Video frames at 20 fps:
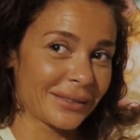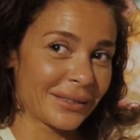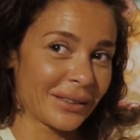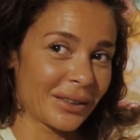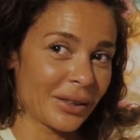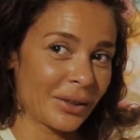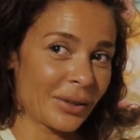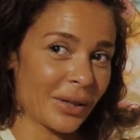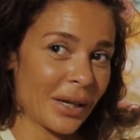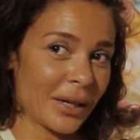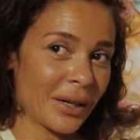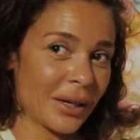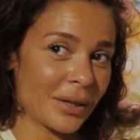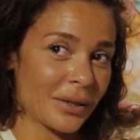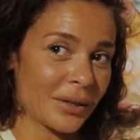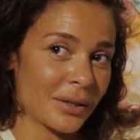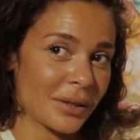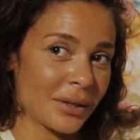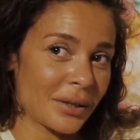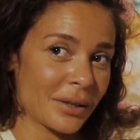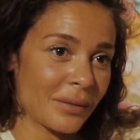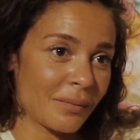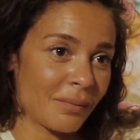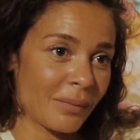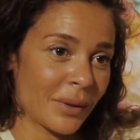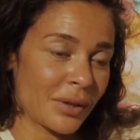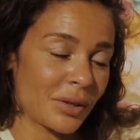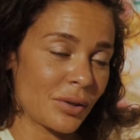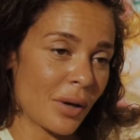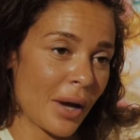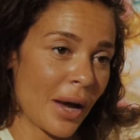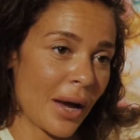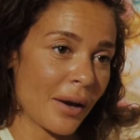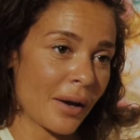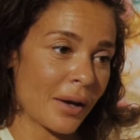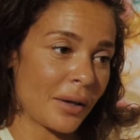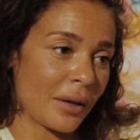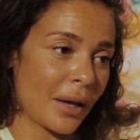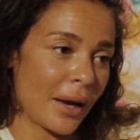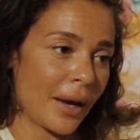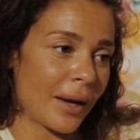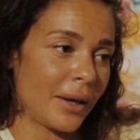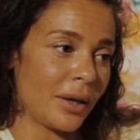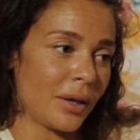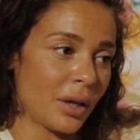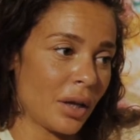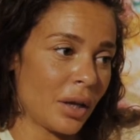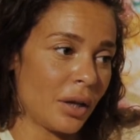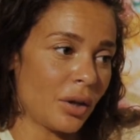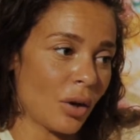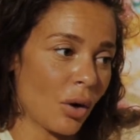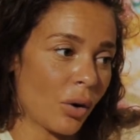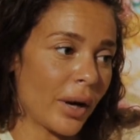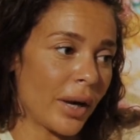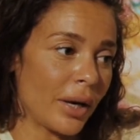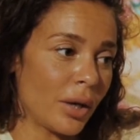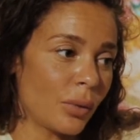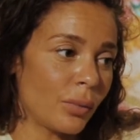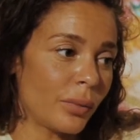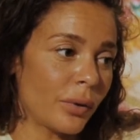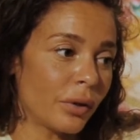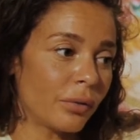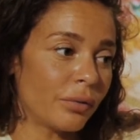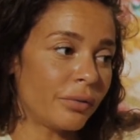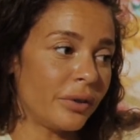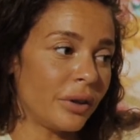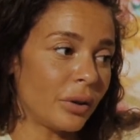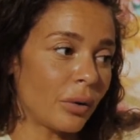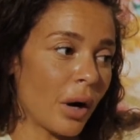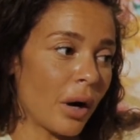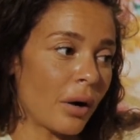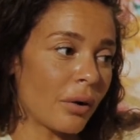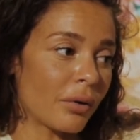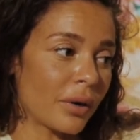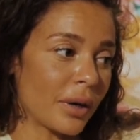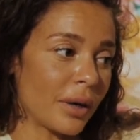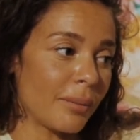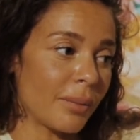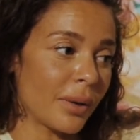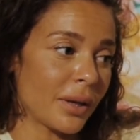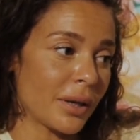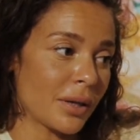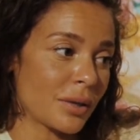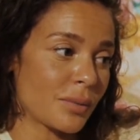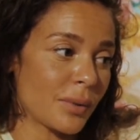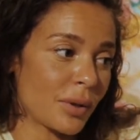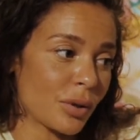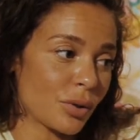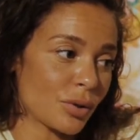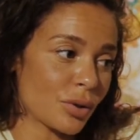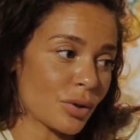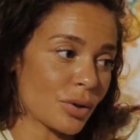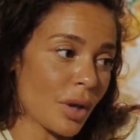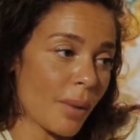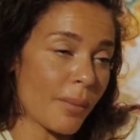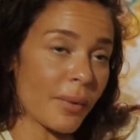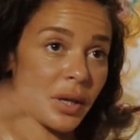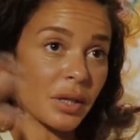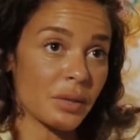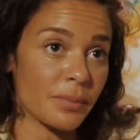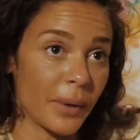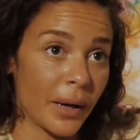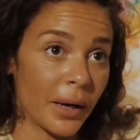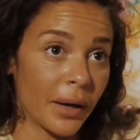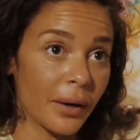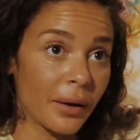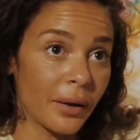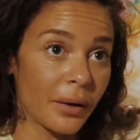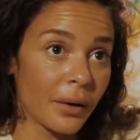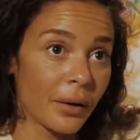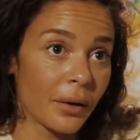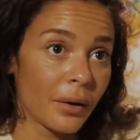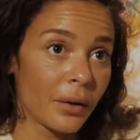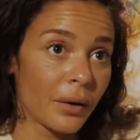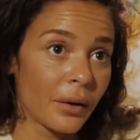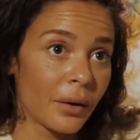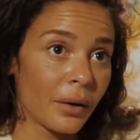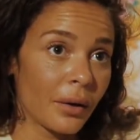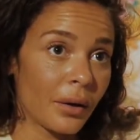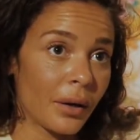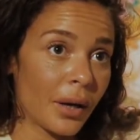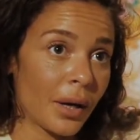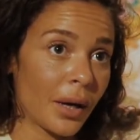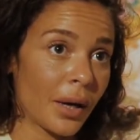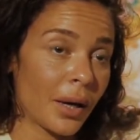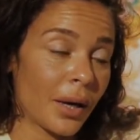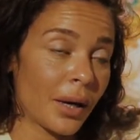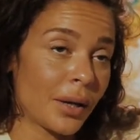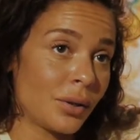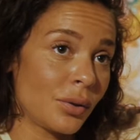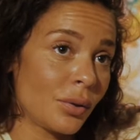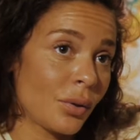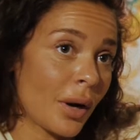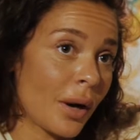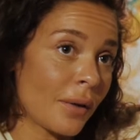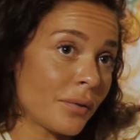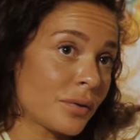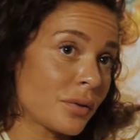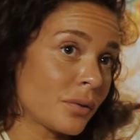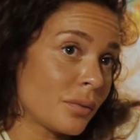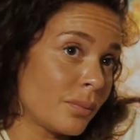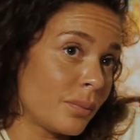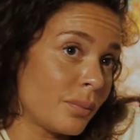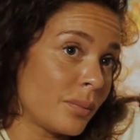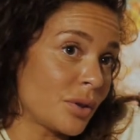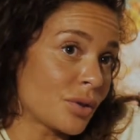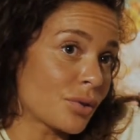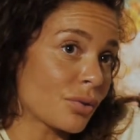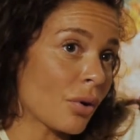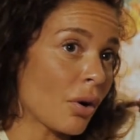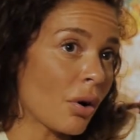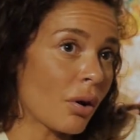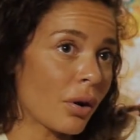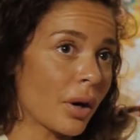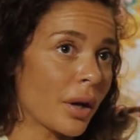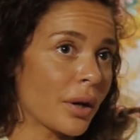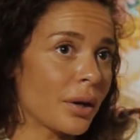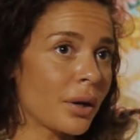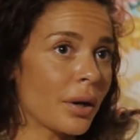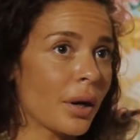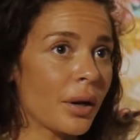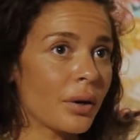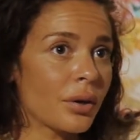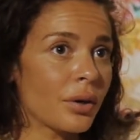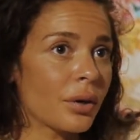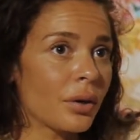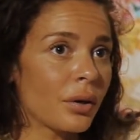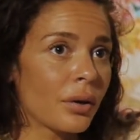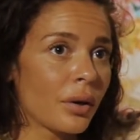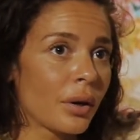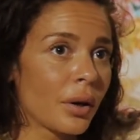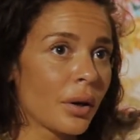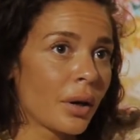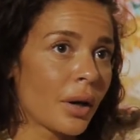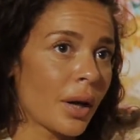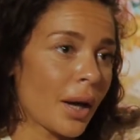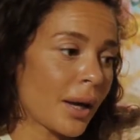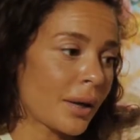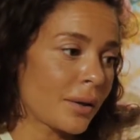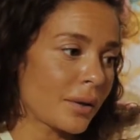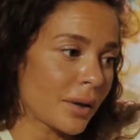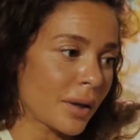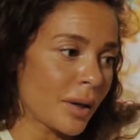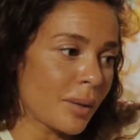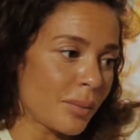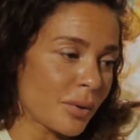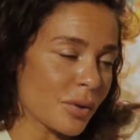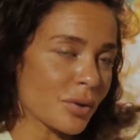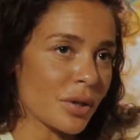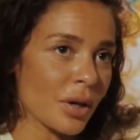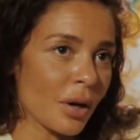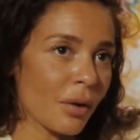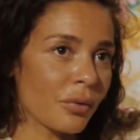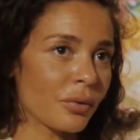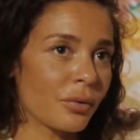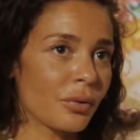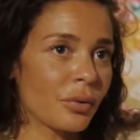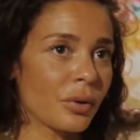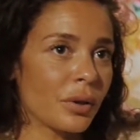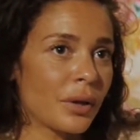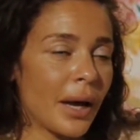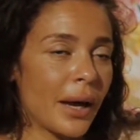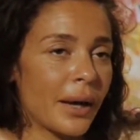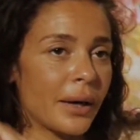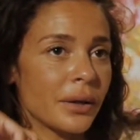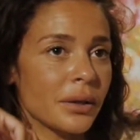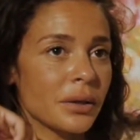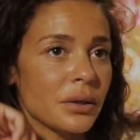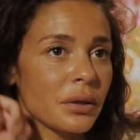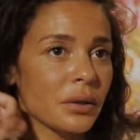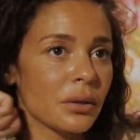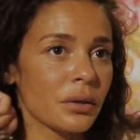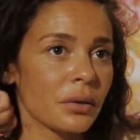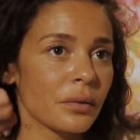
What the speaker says: You cannot, but you have, no, yeah, okay, you will feel hungry, but that's because your stomach is big and you have to be strong and keep yourself to the diet.